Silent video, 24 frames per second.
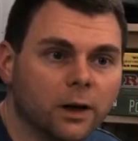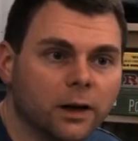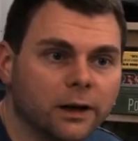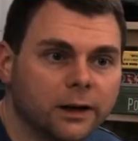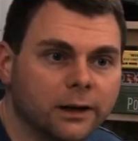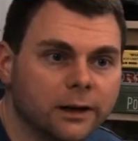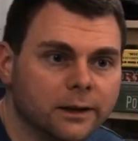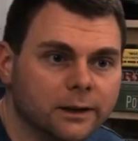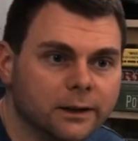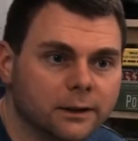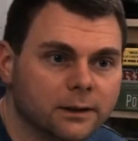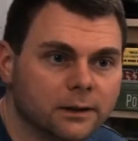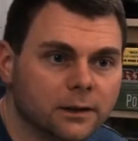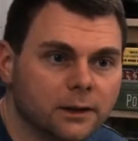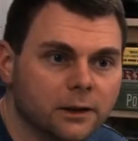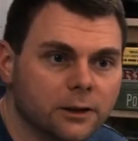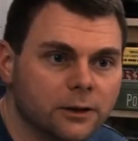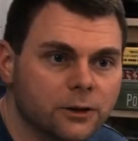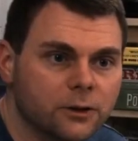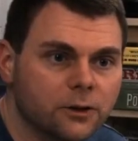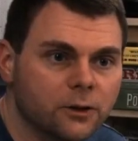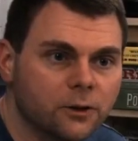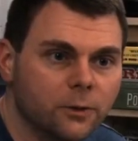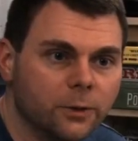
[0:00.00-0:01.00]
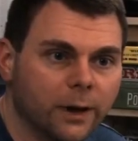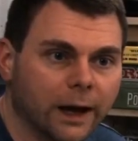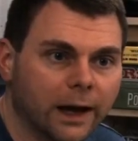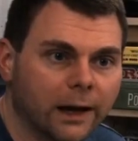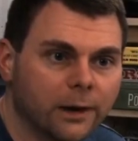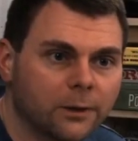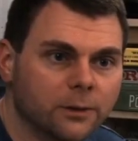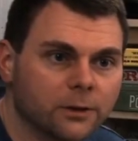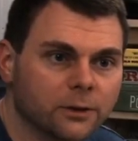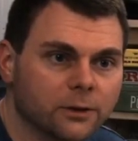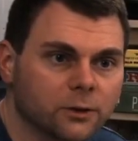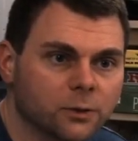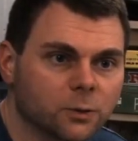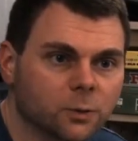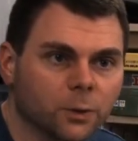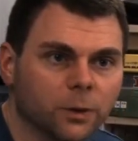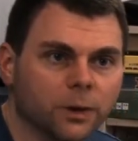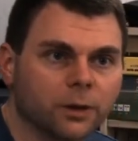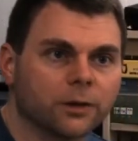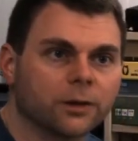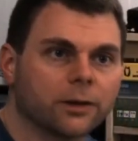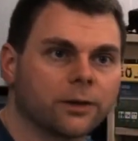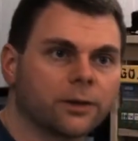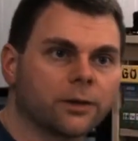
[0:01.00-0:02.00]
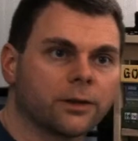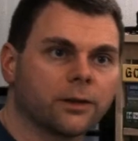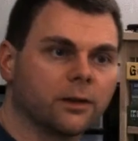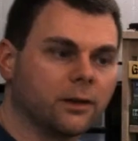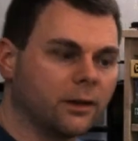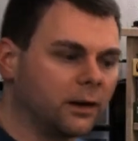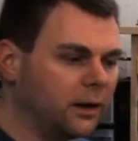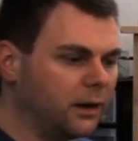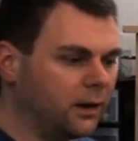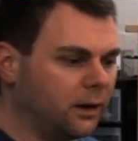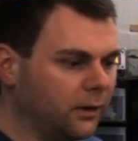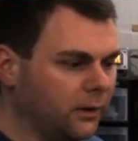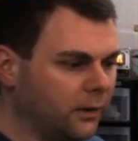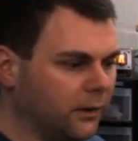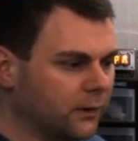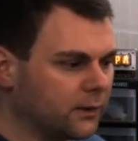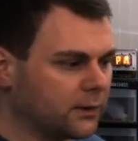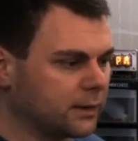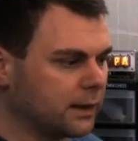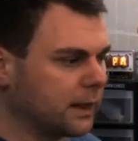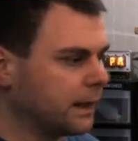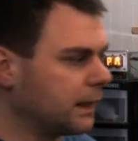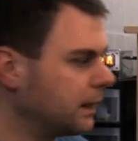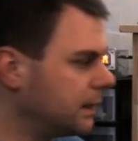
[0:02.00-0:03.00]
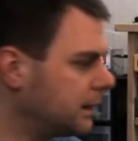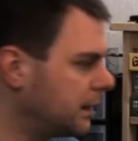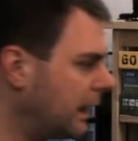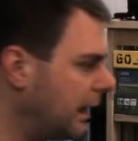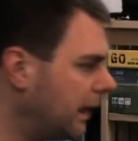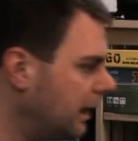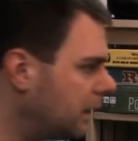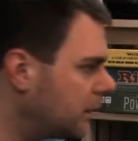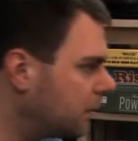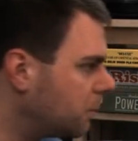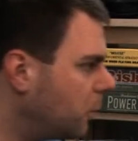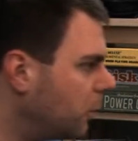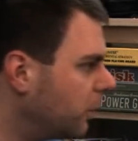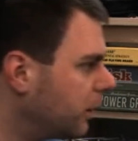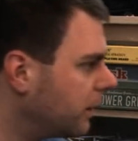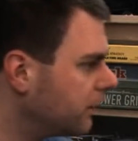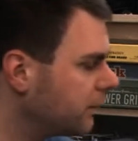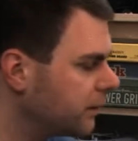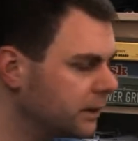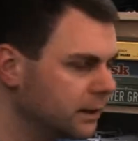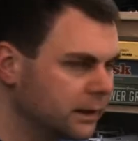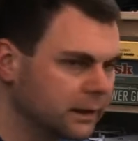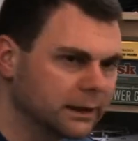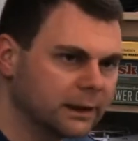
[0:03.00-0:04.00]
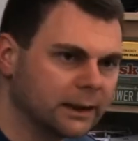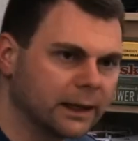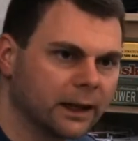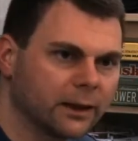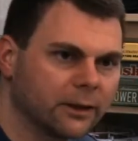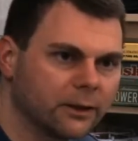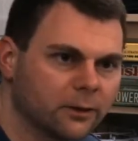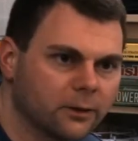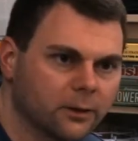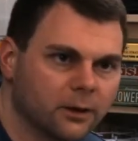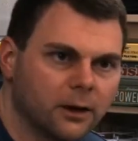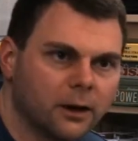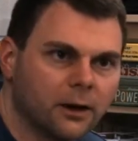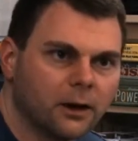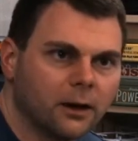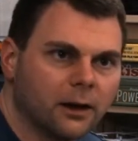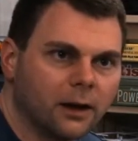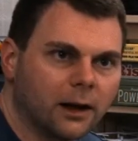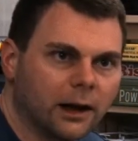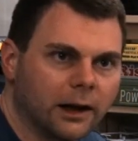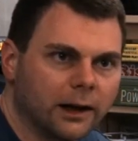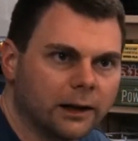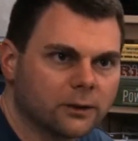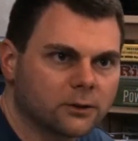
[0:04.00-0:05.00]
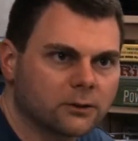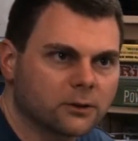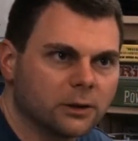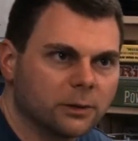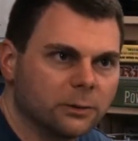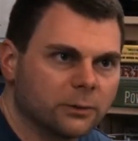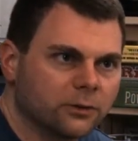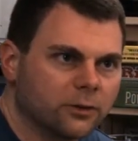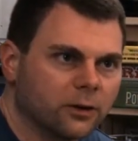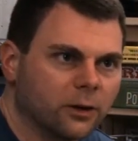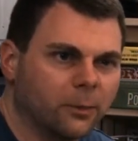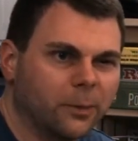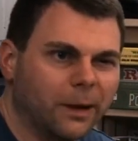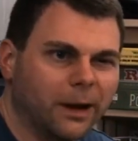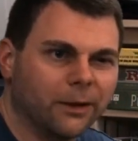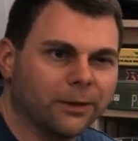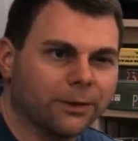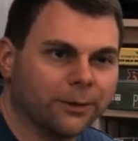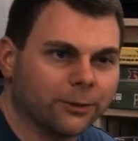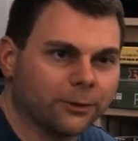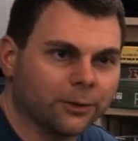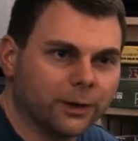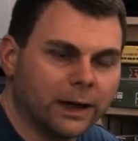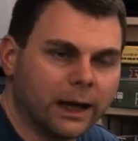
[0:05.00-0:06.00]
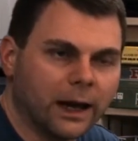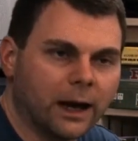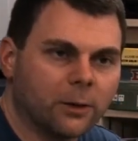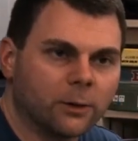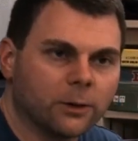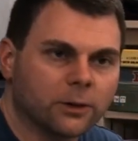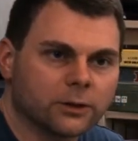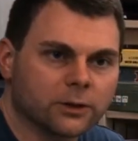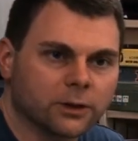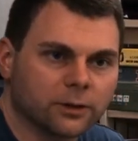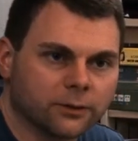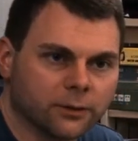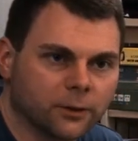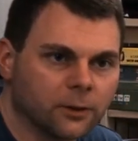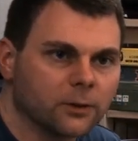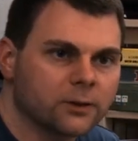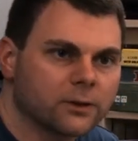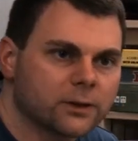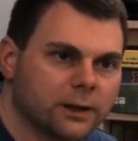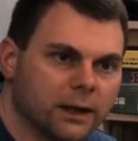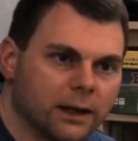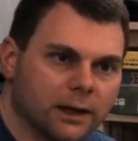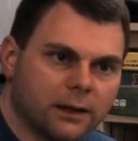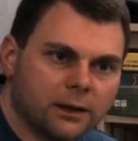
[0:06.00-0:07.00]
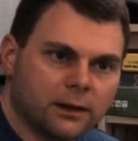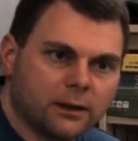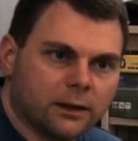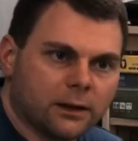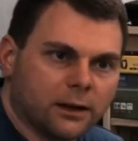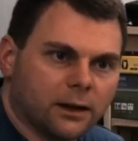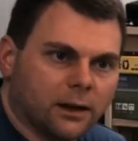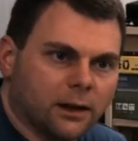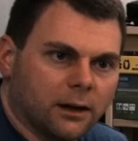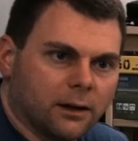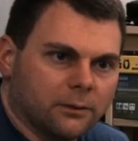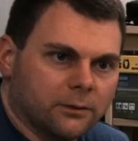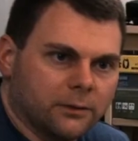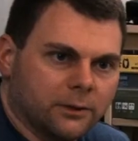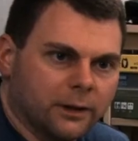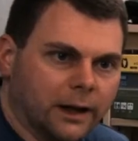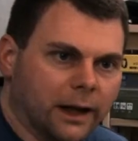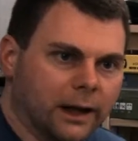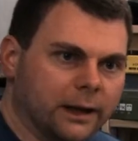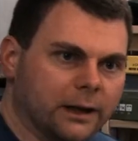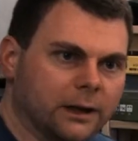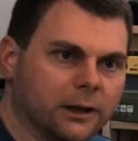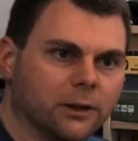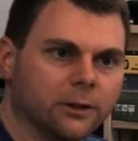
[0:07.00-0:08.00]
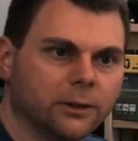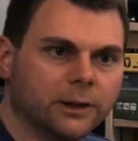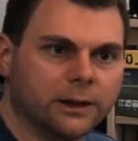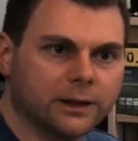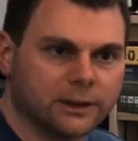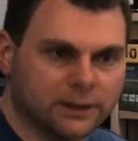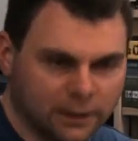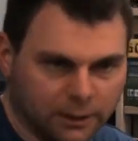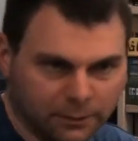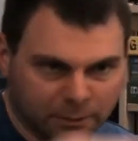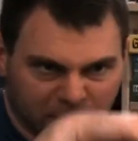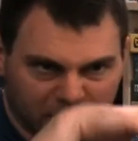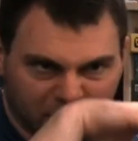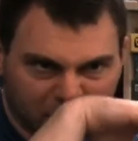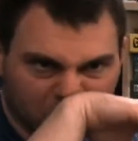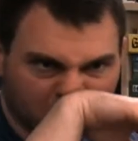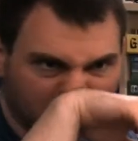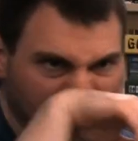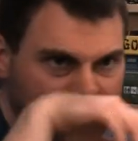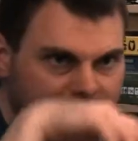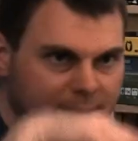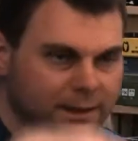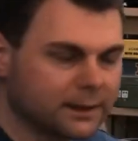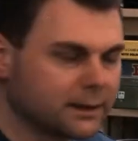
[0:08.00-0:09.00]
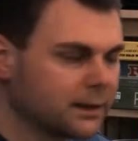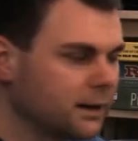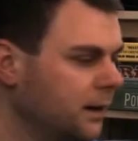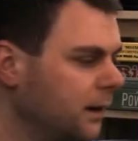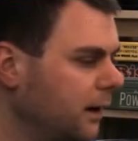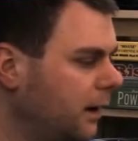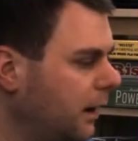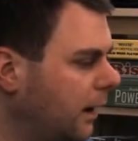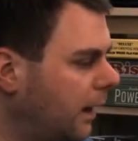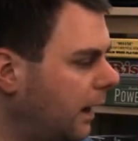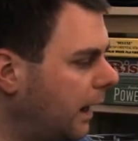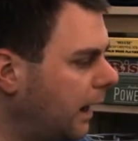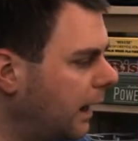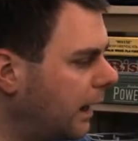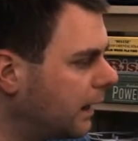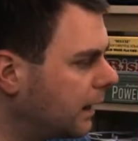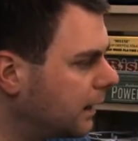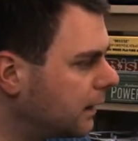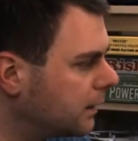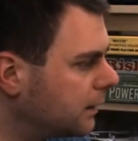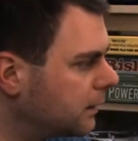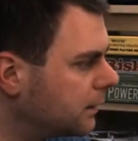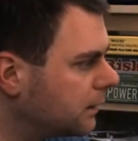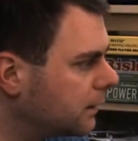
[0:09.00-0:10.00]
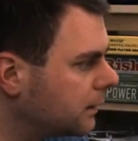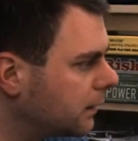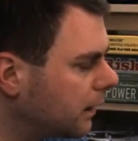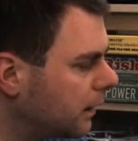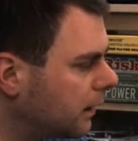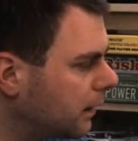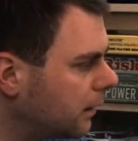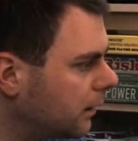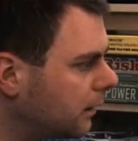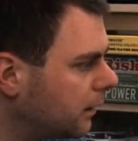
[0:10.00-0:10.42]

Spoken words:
was 2 hours worth on the second day to put everything together. I streamed for about 3 hours the first day, not including some of the breaks, and